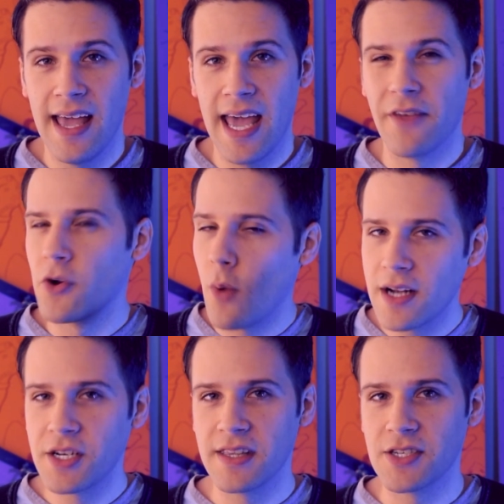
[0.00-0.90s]
And if you're
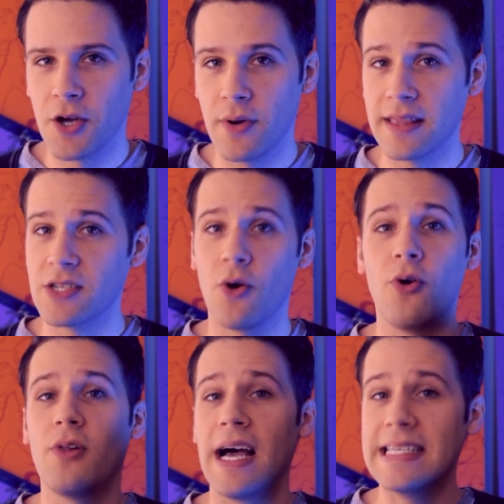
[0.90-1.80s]
watching this going, this
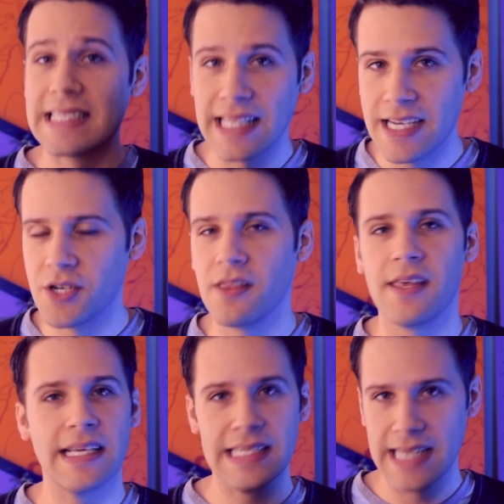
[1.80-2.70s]
whole isolation
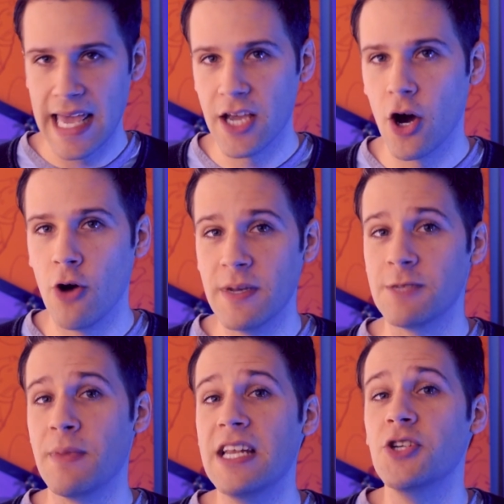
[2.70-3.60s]
thing, staying home, it's
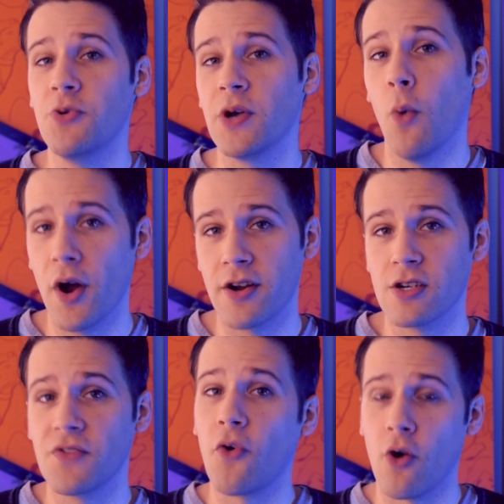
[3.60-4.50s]
been doing
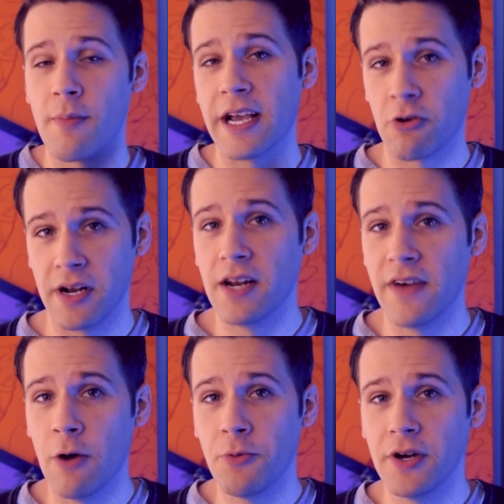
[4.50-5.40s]
wonders for my creative
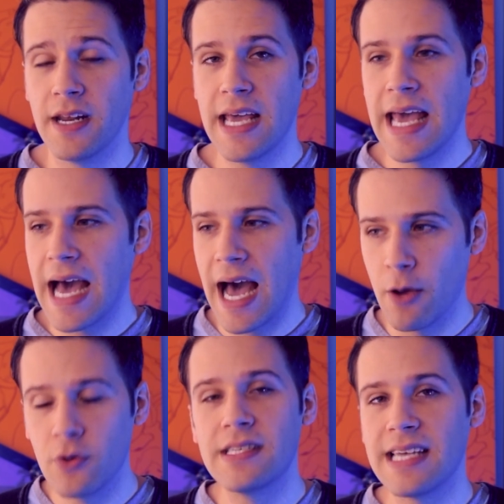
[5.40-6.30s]
output, I
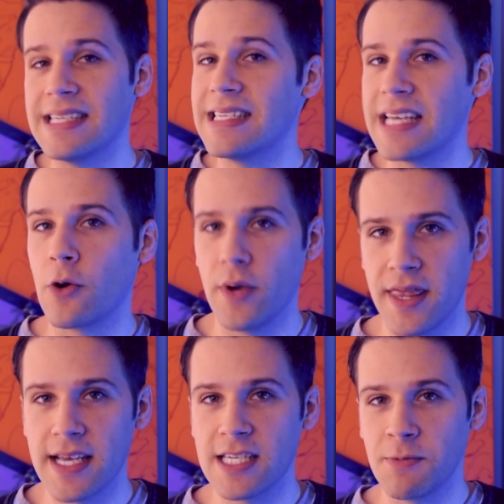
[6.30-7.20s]
would say stick with
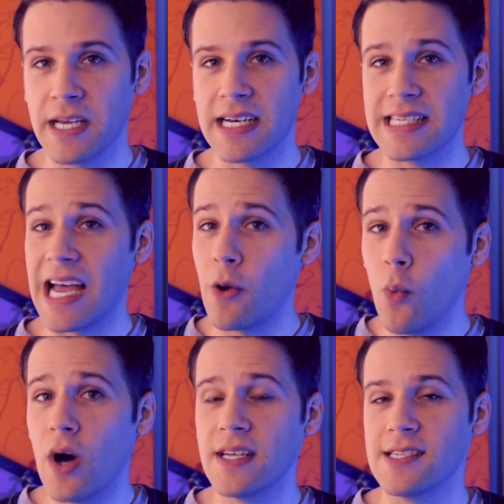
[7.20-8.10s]
this because I
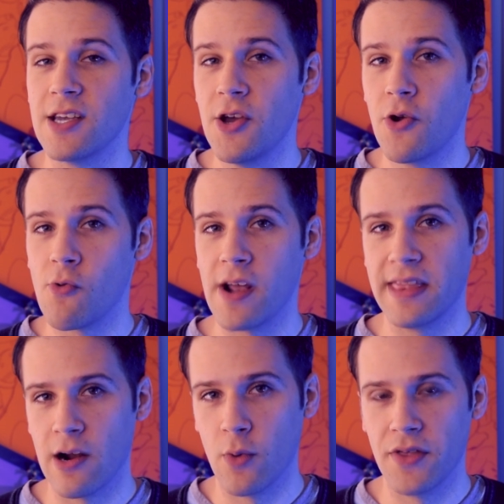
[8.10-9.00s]
was right
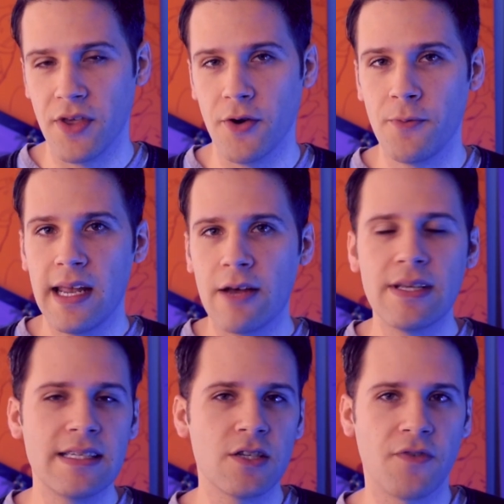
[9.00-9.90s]
there with you. Now, at
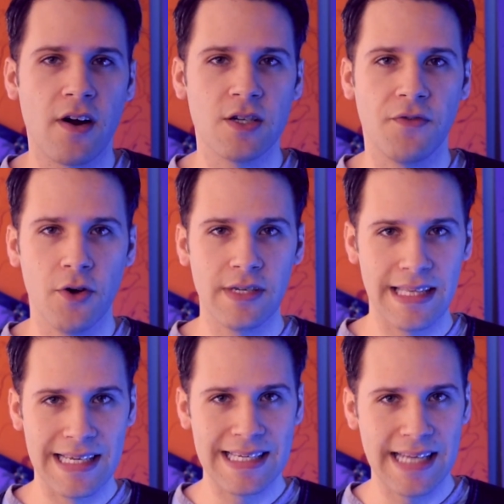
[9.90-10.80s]
least as far as folks
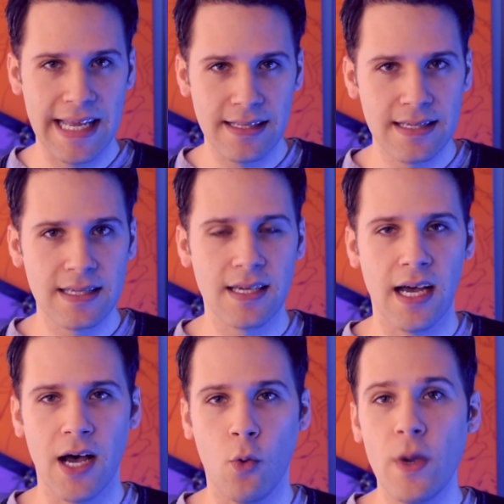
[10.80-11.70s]
in the States,
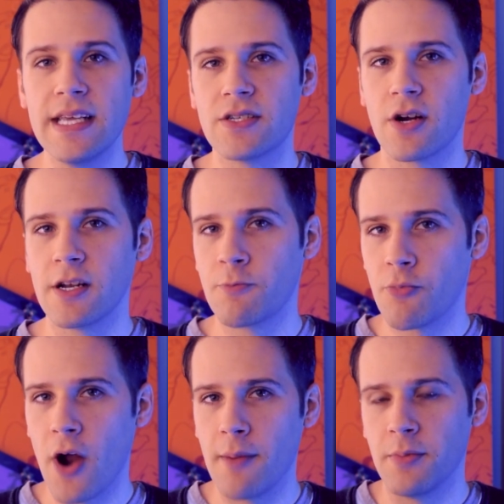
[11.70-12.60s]
we started
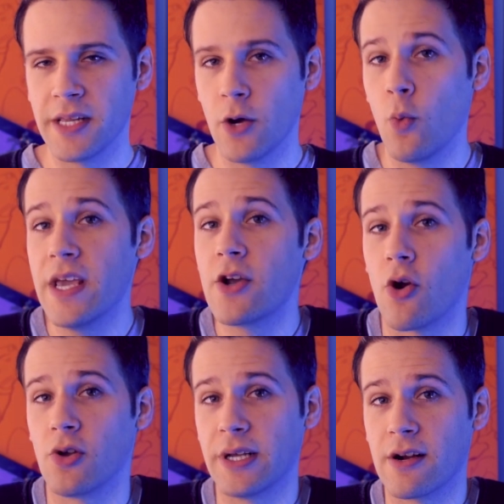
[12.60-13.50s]
probably a week
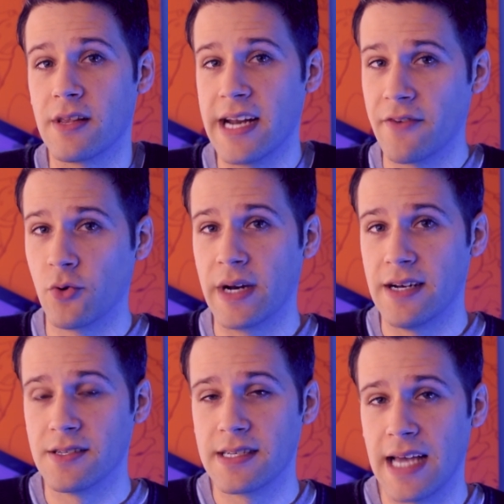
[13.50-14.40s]
earlier than everyone
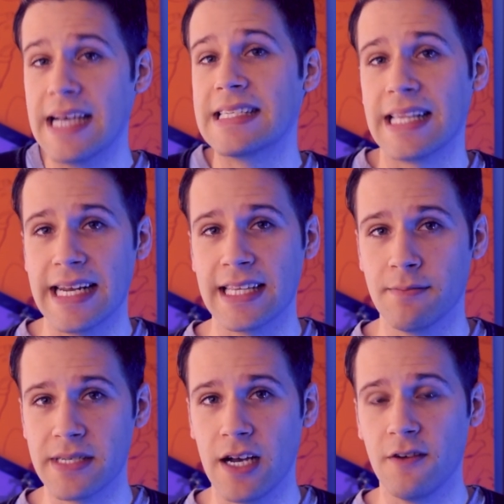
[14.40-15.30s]
else isolating
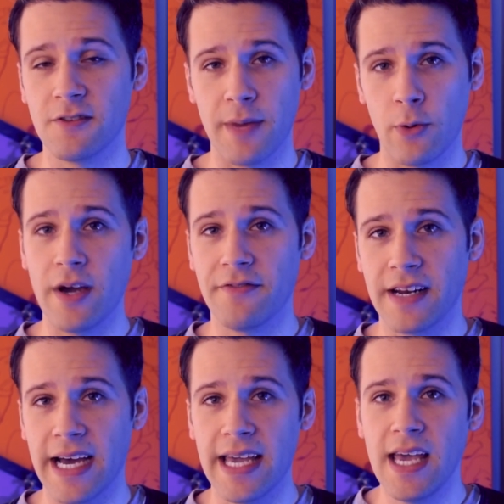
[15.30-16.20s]
themselves, my wife and
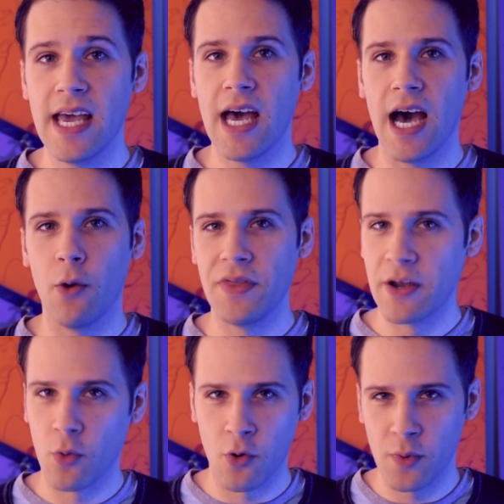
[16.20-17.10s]
I, when
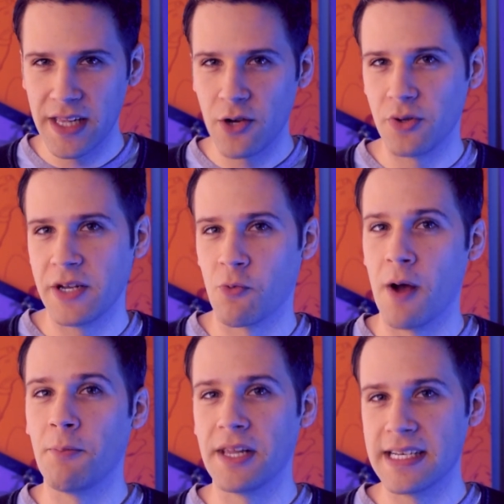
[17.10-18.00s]
there were really only
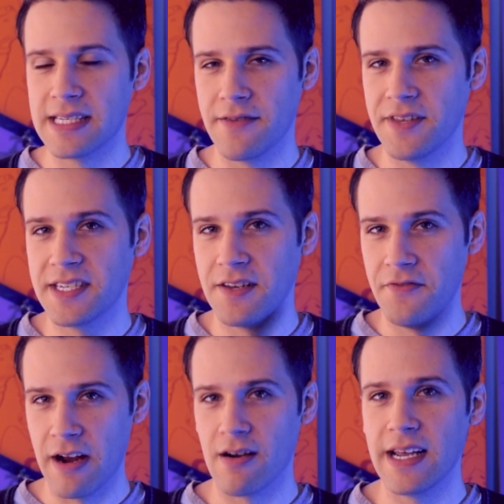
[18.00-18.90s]
rumblings of the
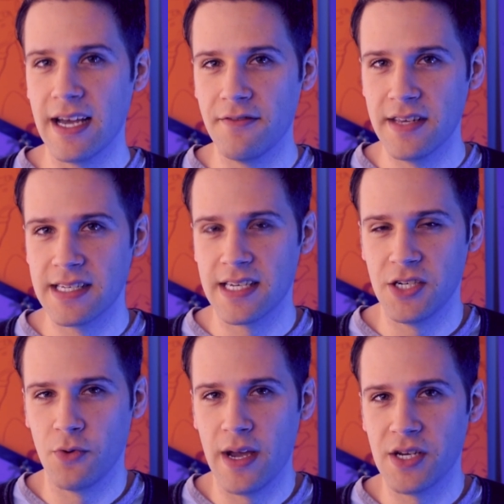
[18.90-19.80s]
severity of this
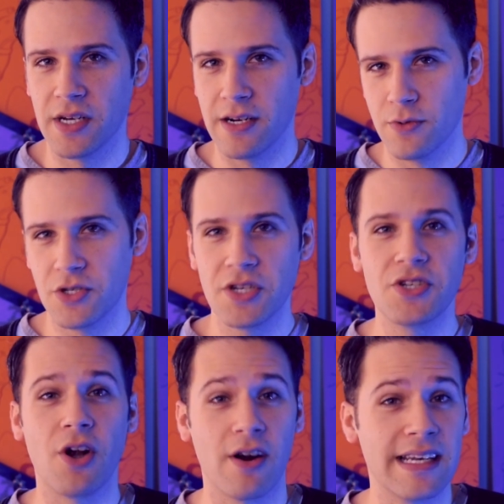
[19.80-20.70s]
situation. It was just
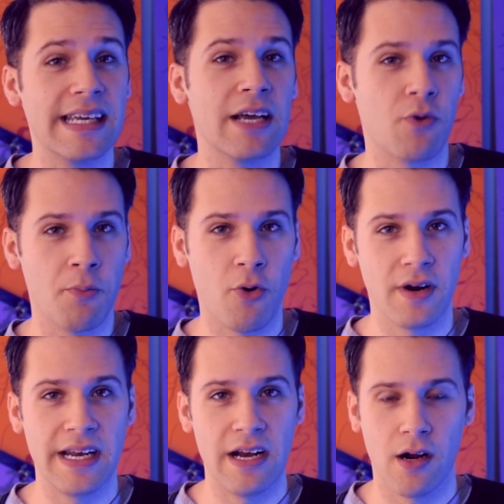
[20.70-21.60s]
starting to get
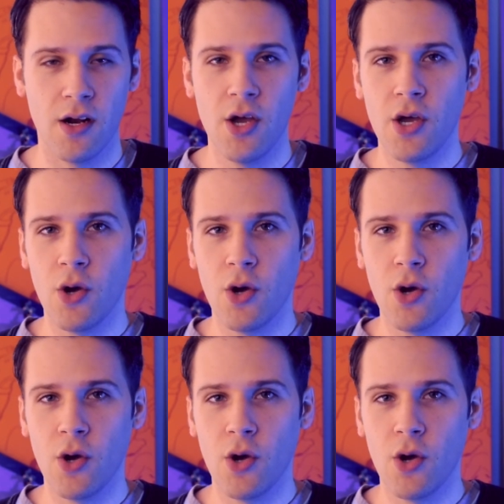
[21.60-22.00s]
reported here.